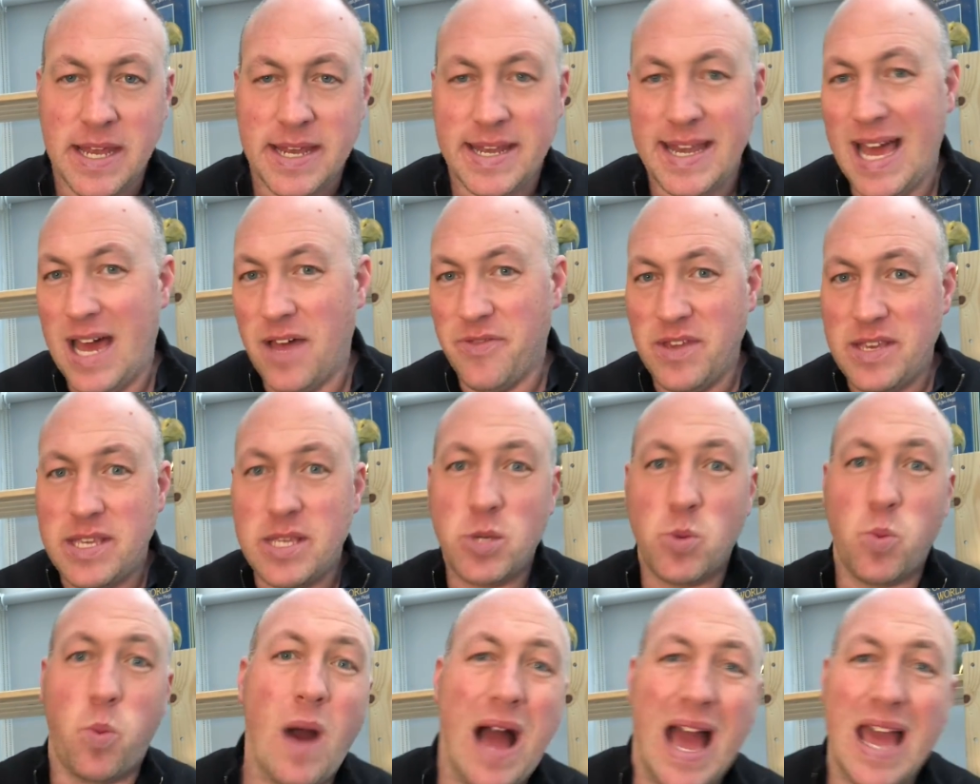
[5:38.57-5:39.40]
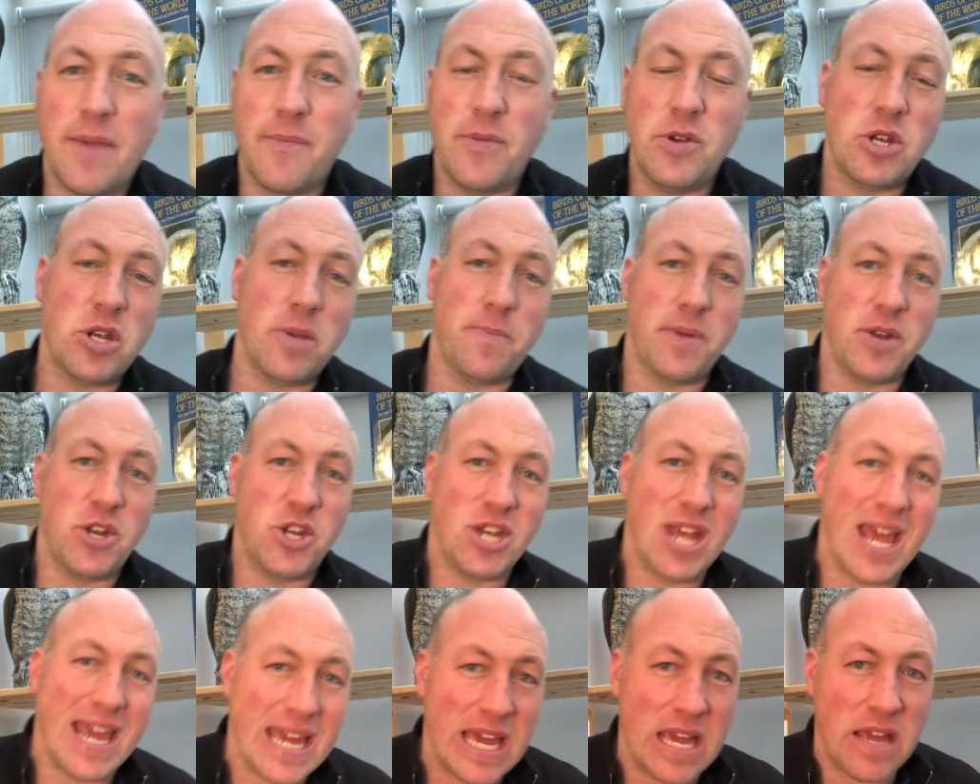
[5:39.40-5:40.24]
Now, this is why we should be
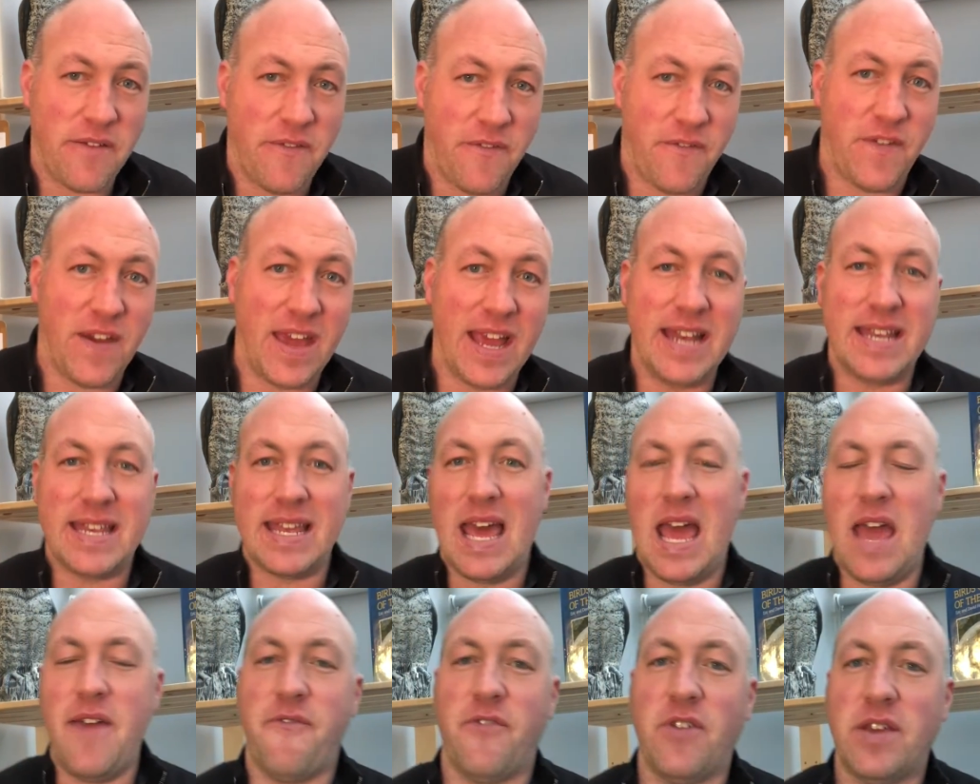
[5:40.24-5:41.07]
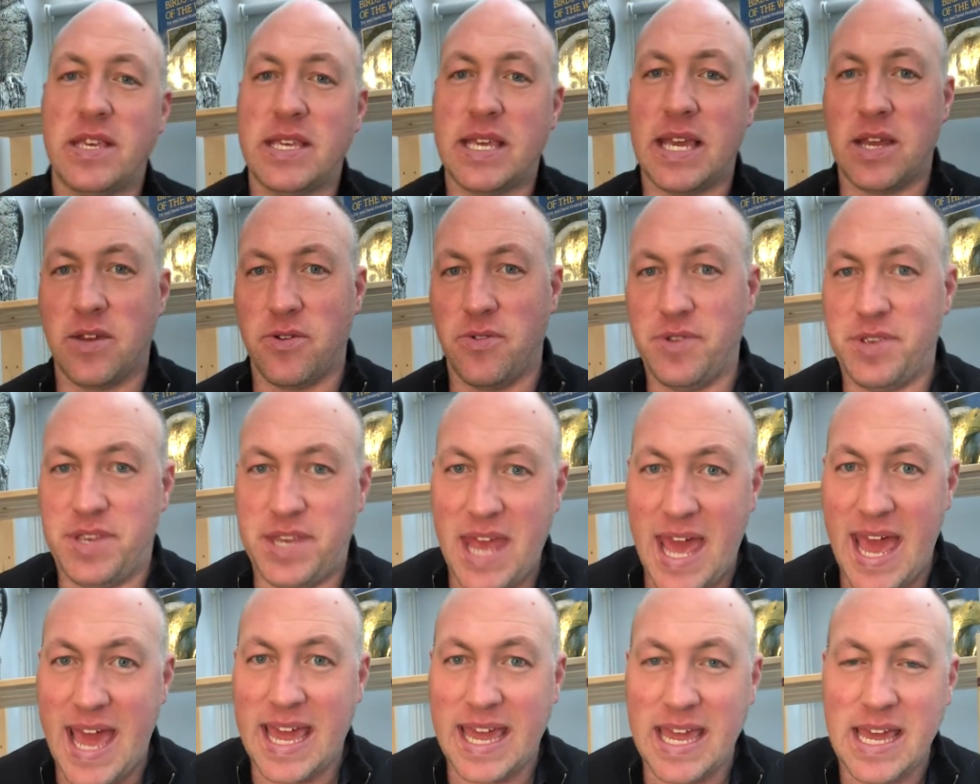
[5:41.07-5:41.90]
checking feet every single
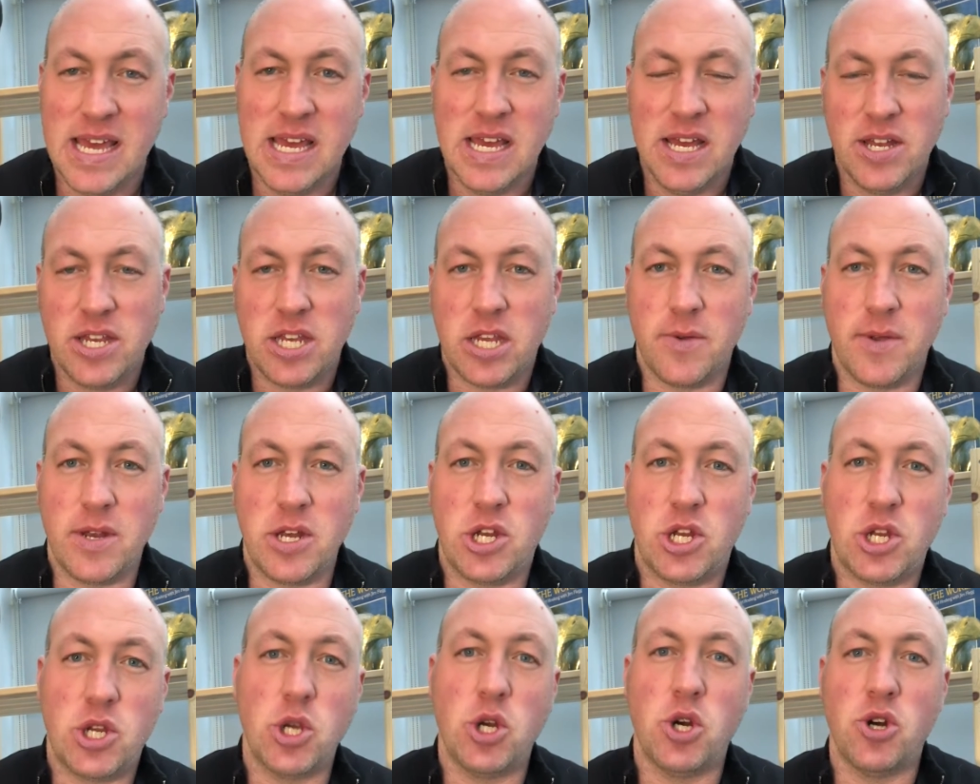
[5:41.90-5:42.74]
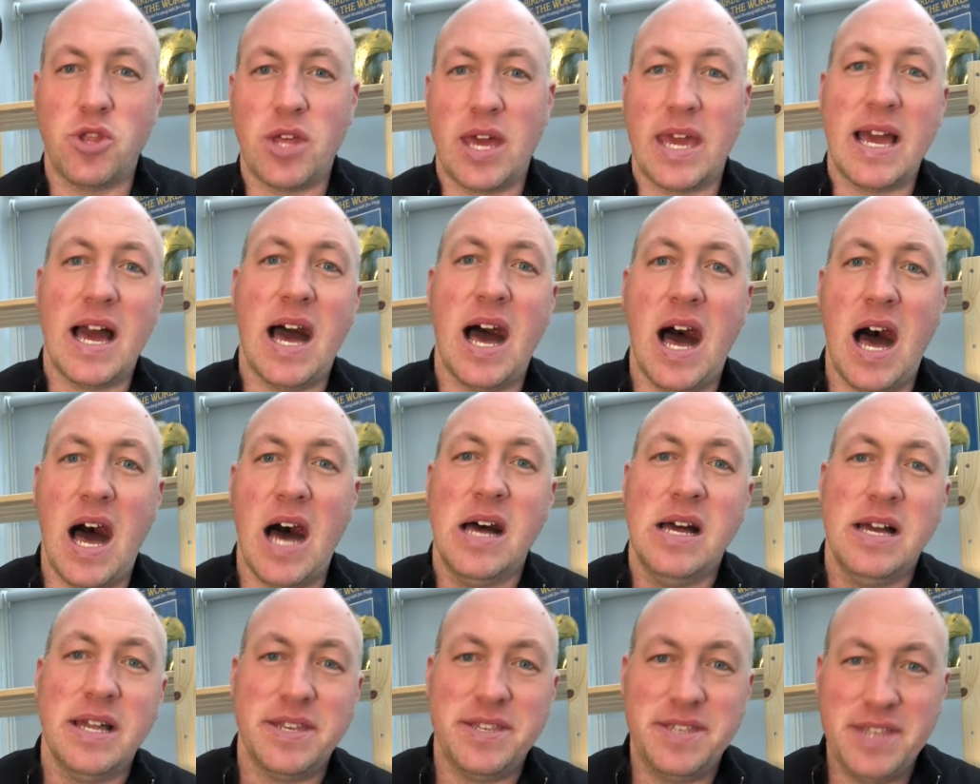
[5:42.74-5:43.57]
day to ensure they
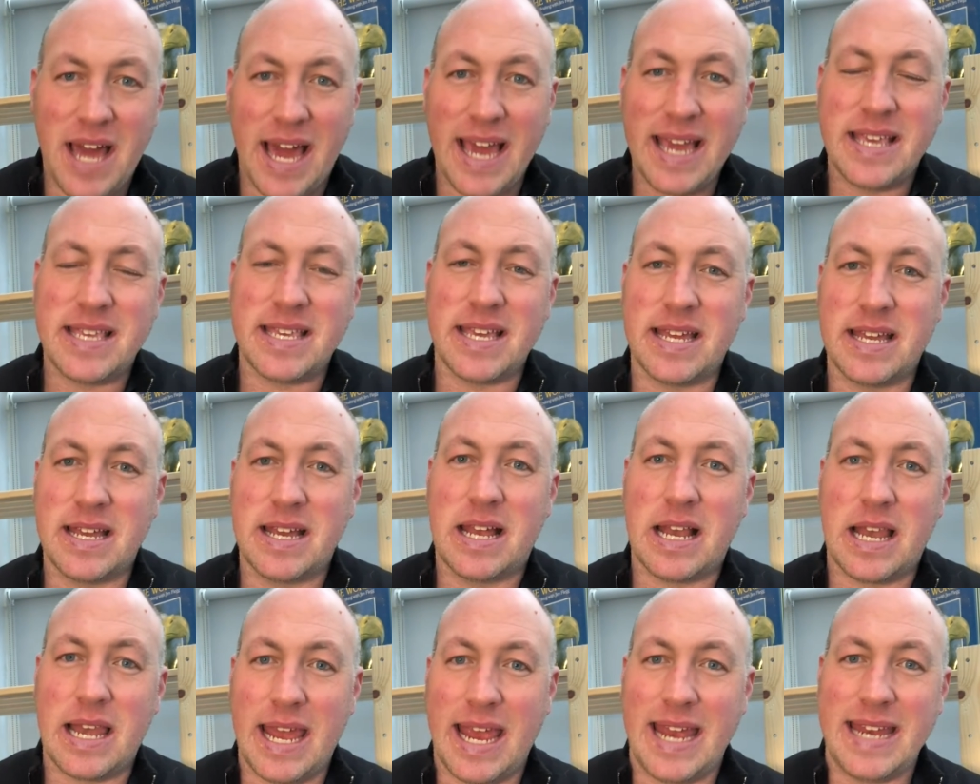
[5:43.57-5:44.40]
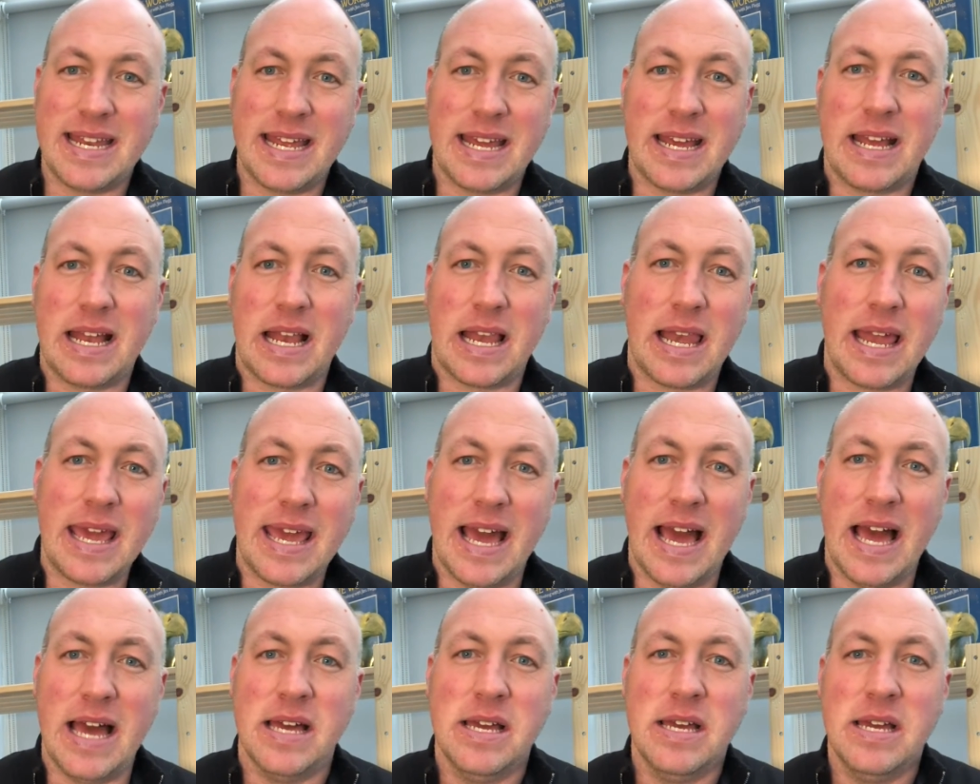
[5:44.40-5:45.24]
are nice and clean and
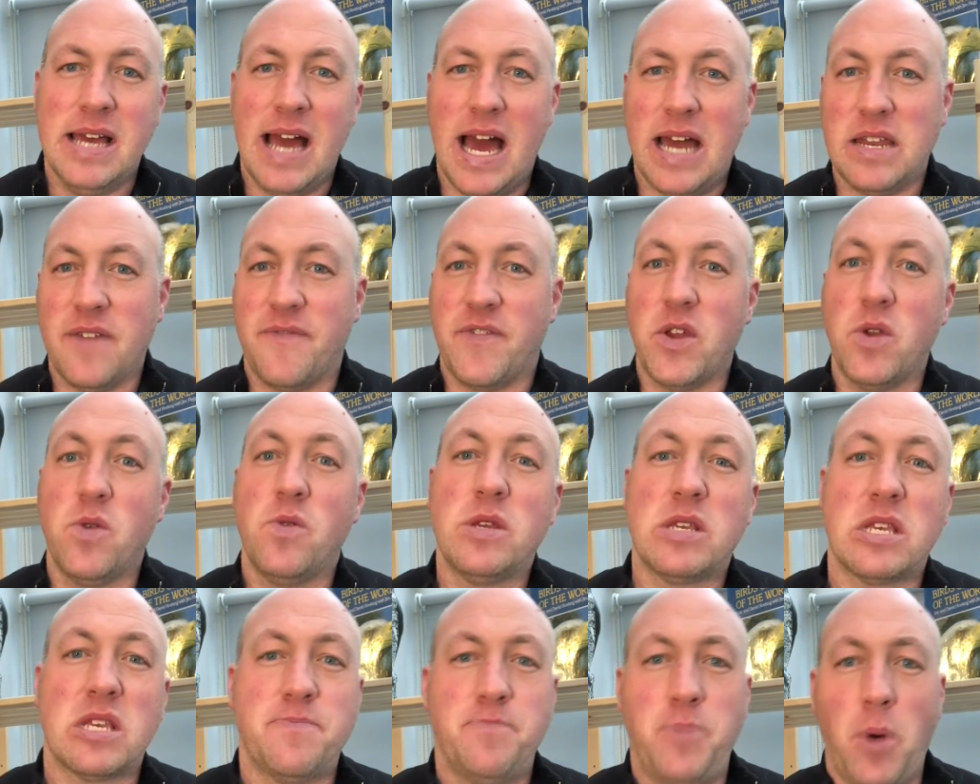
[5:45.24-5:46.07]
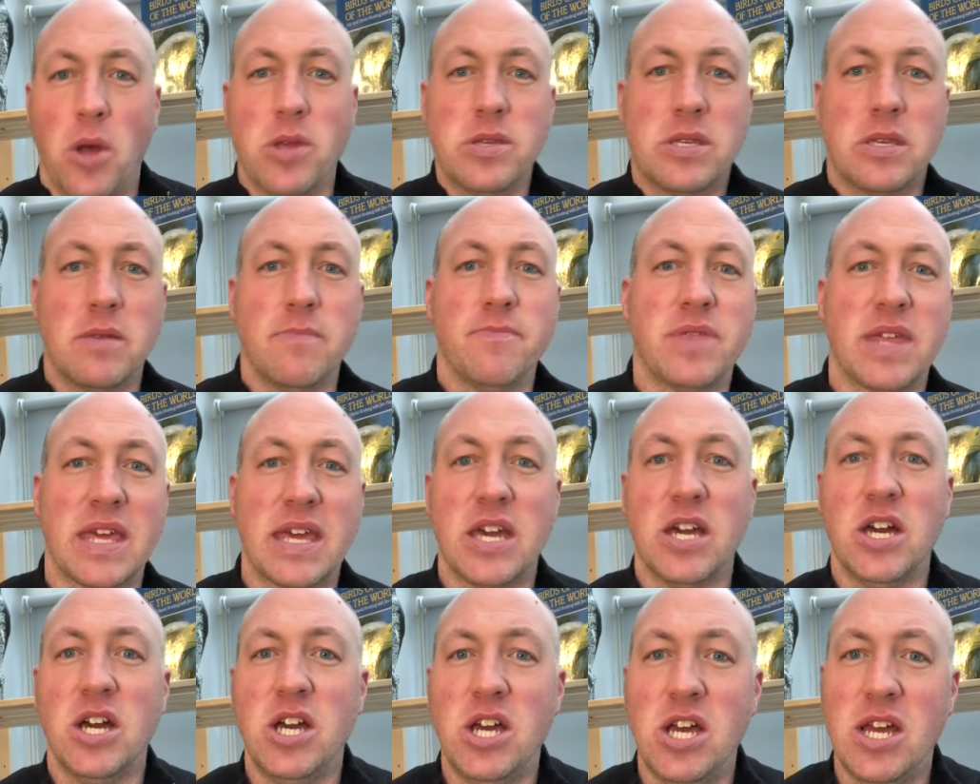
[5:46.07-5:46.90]
clear. And if you spot
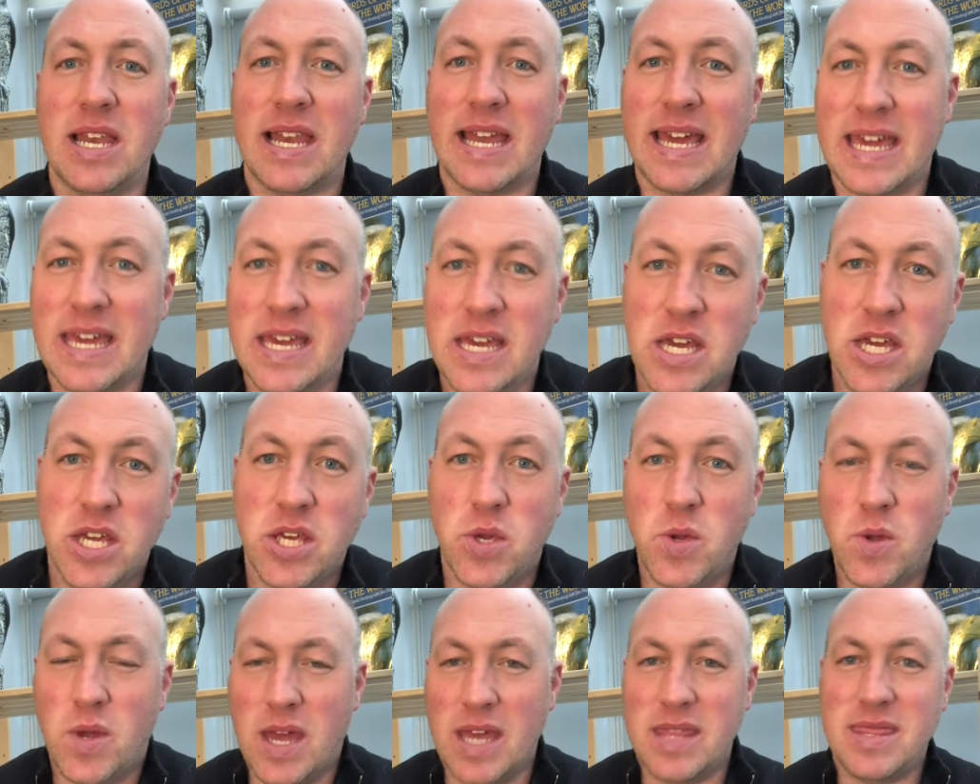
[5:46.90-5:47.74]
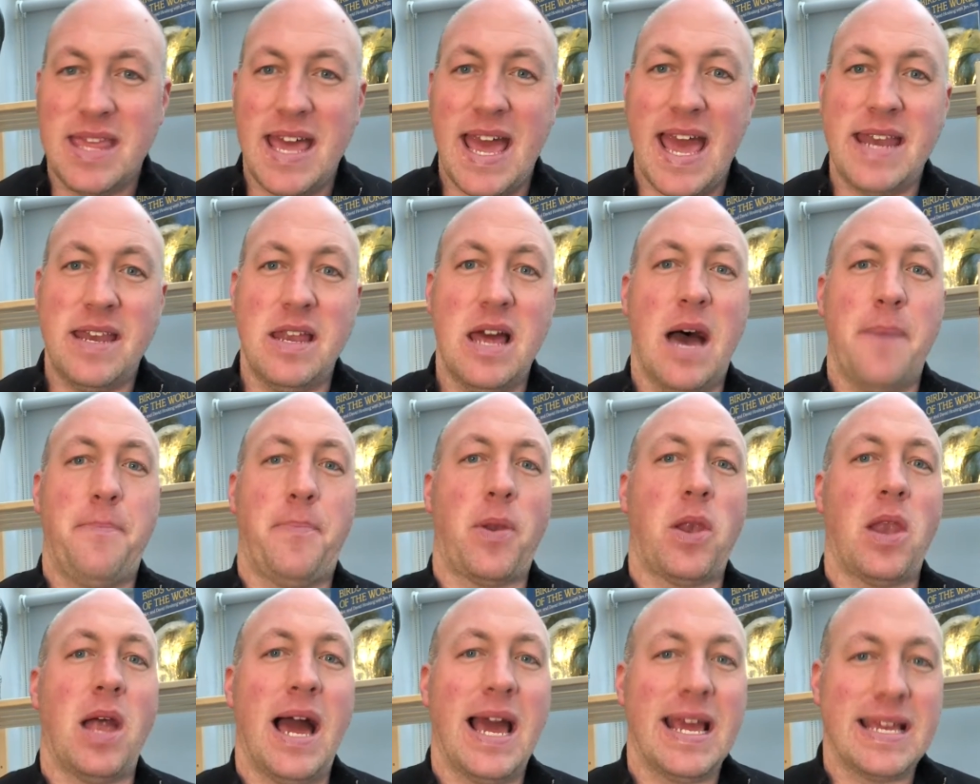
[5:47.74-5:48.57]
something early, you can then
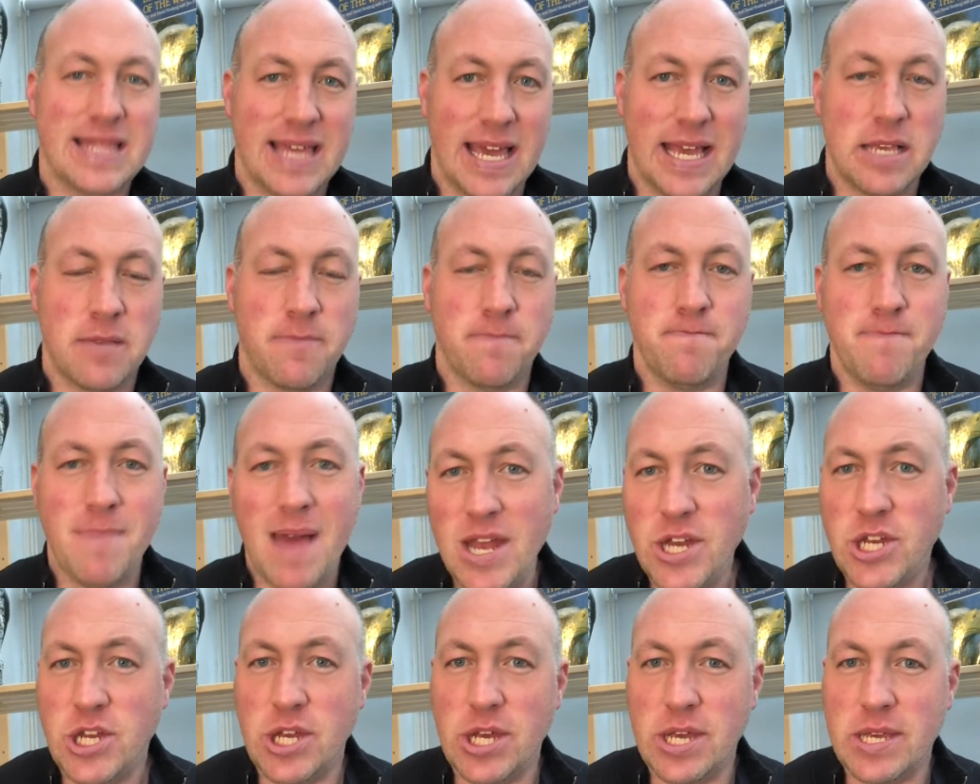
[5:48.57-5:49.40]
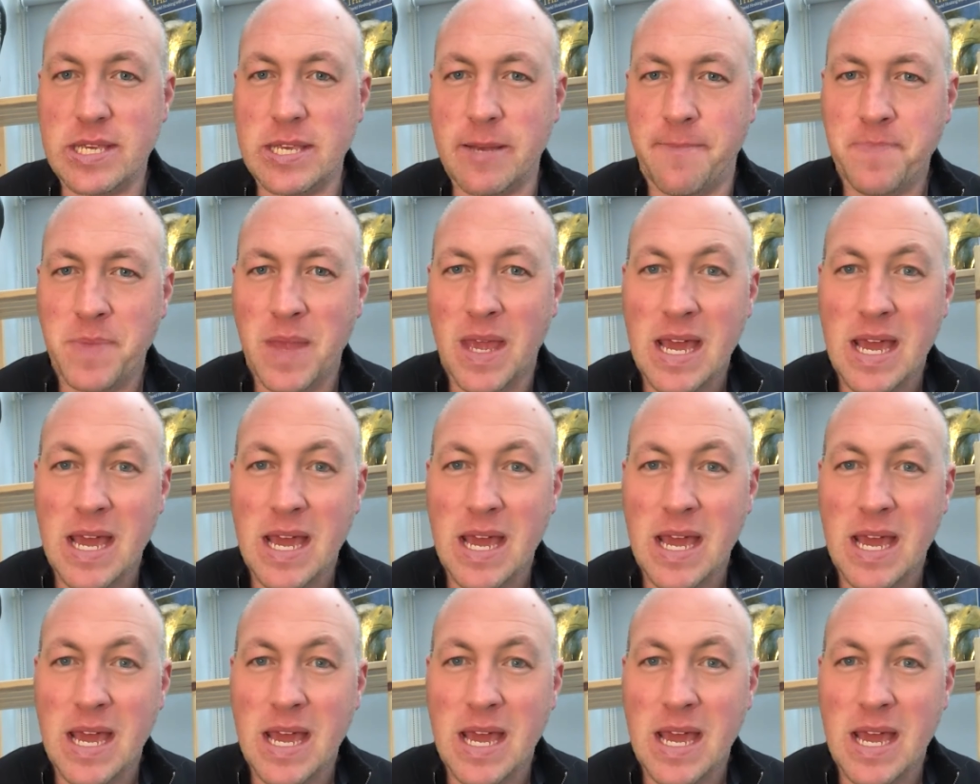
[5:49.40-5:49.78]
apply these measures.